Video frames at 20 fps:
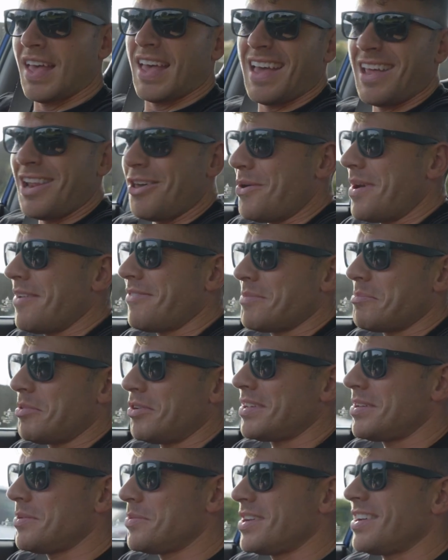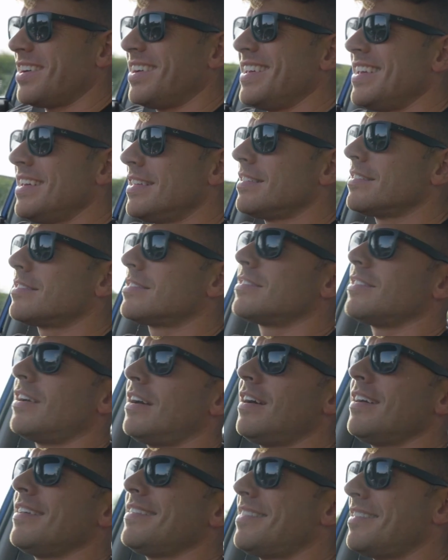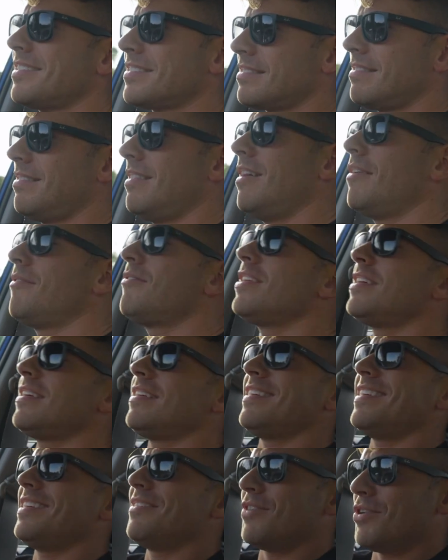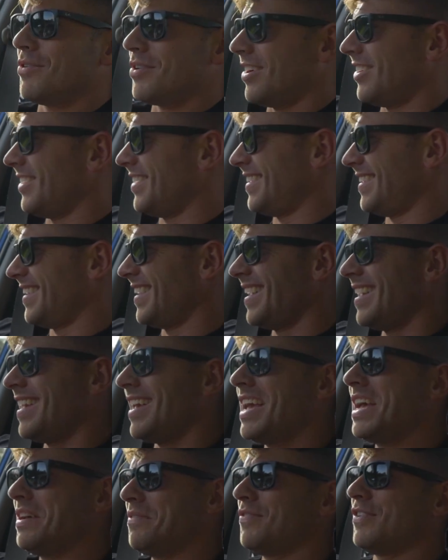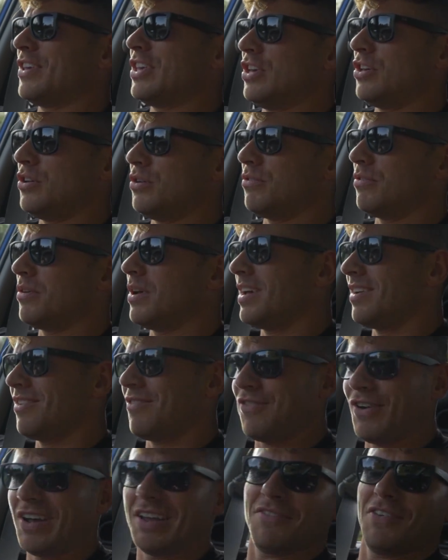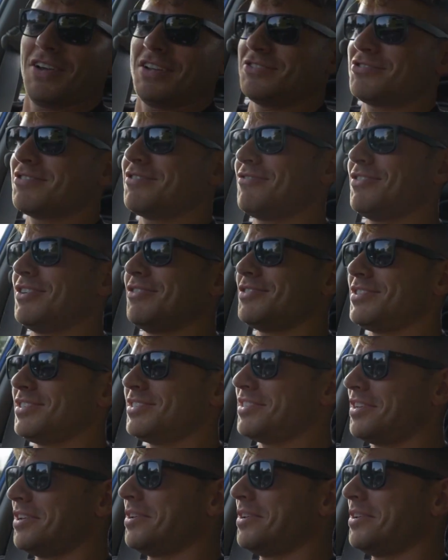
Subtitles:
Hello everybody, we are inside this lovely Evo 9 FQ 552.